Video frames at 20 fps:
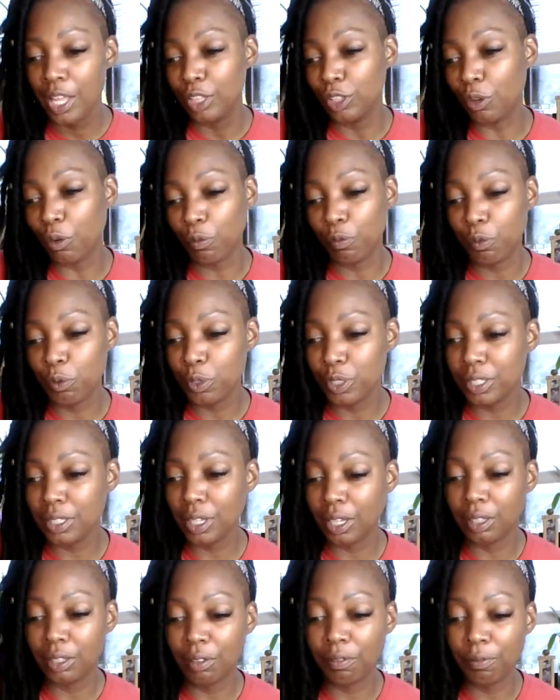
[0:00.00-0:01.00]
Don't force
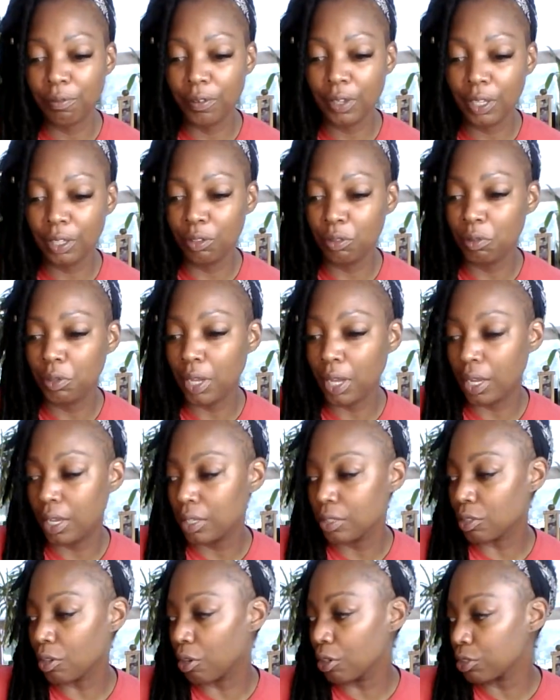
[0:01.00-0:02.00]
nothing to fit, you
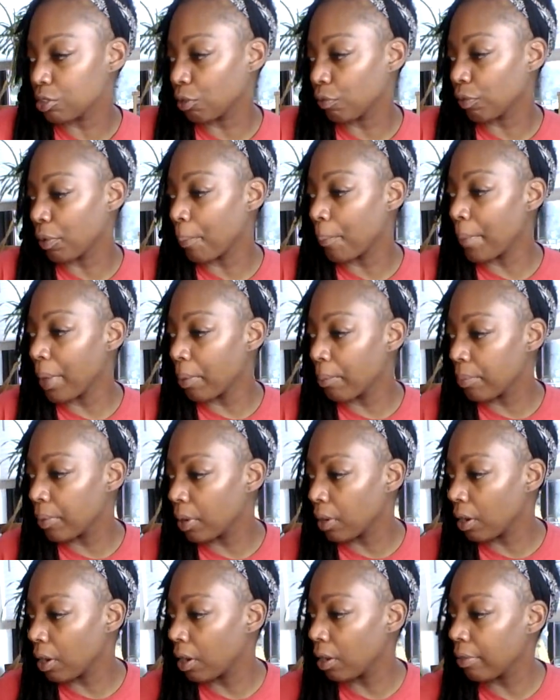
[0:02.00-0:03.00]
guys. Also
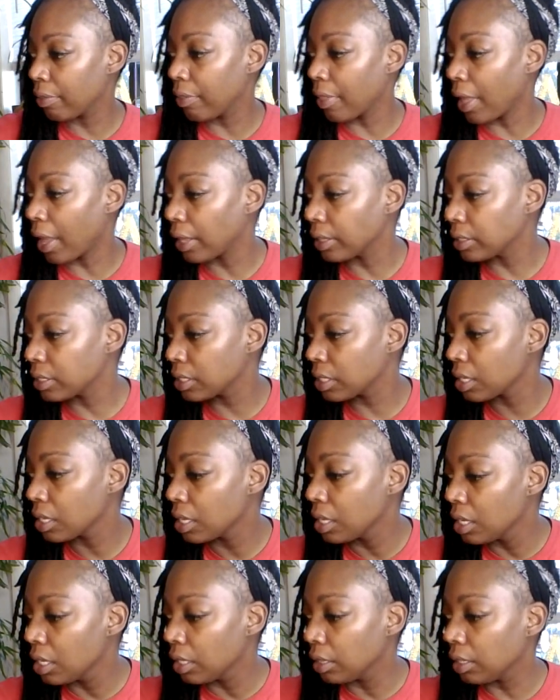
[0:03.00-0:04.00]
remember that
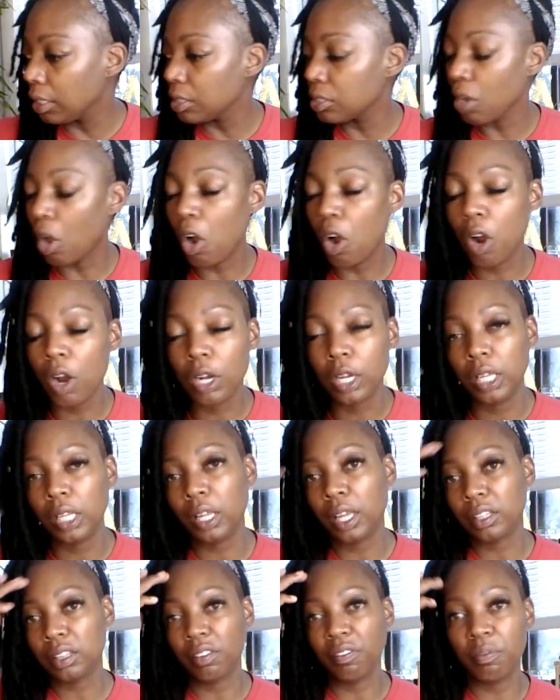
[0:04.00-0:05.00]
these are
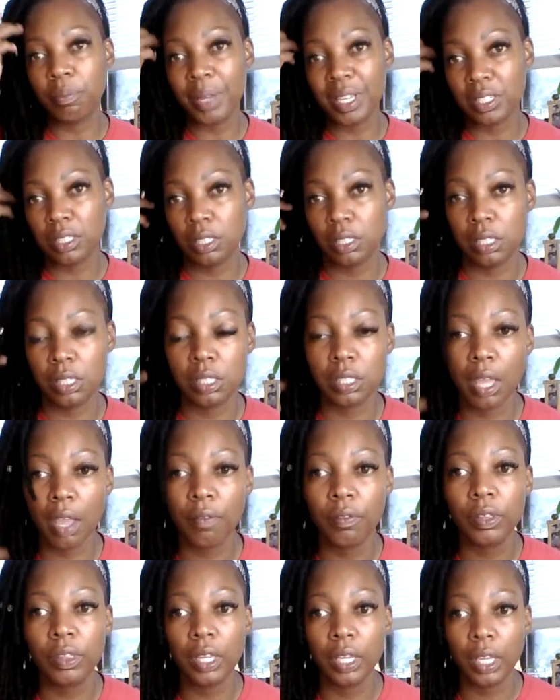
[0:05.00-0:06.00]
collective messages.
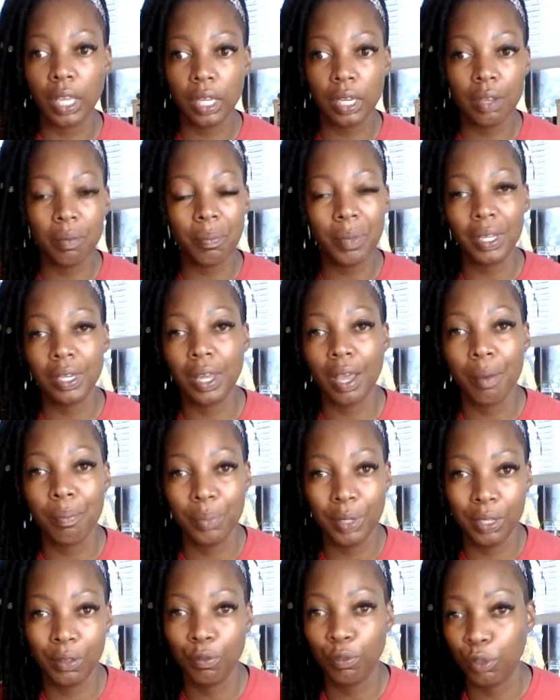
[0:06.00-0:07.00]
Everything in it may not
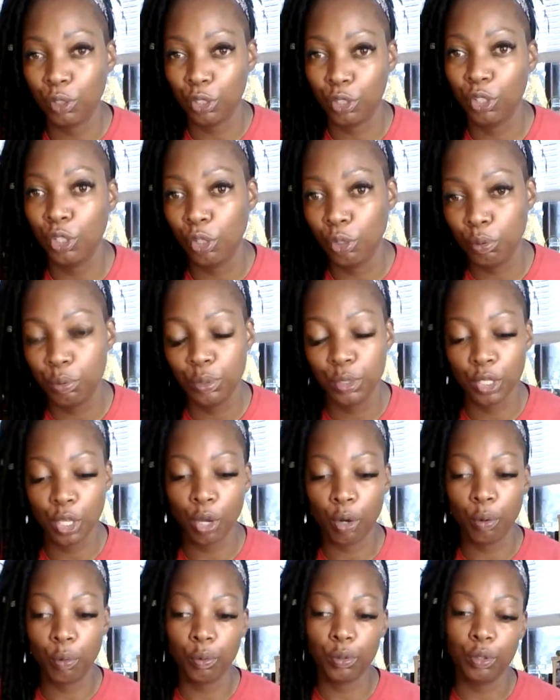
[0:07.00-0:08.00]
be for you,
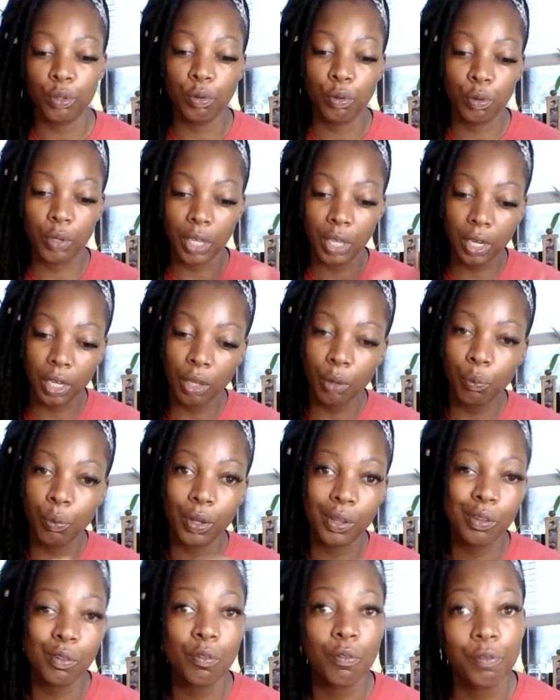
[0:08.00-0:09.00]
so you get in
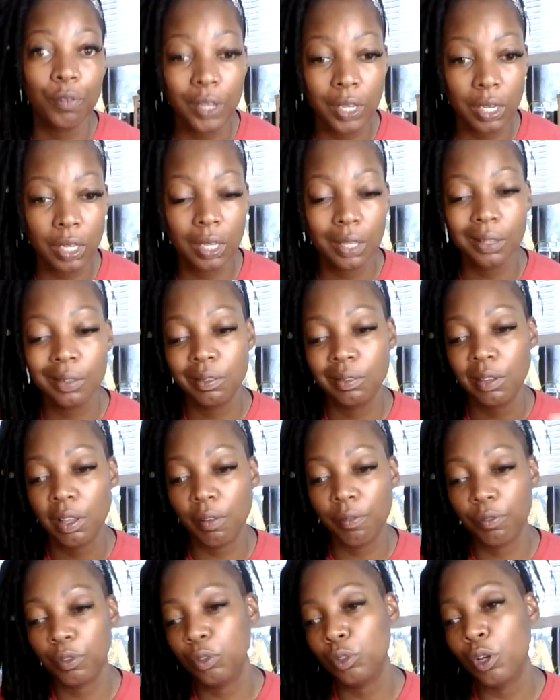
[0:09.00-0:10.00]
where you fit in.
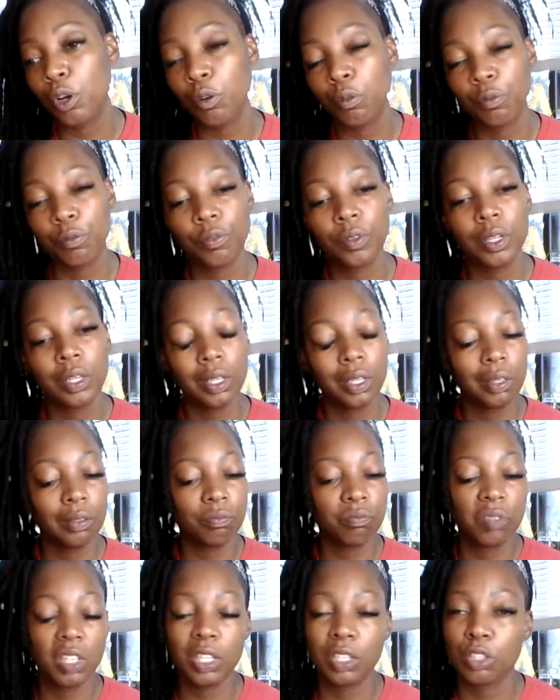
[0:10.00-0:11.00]
If you don't fit
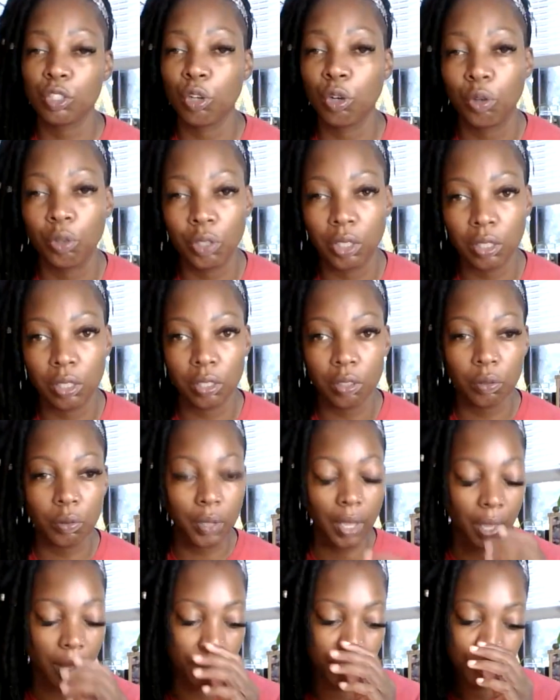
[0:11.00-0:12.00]
in, it's all good,
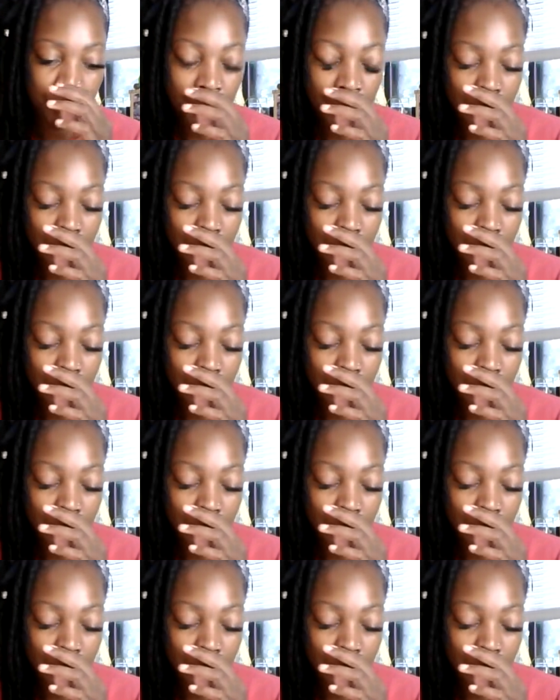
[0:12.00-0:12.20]
okay?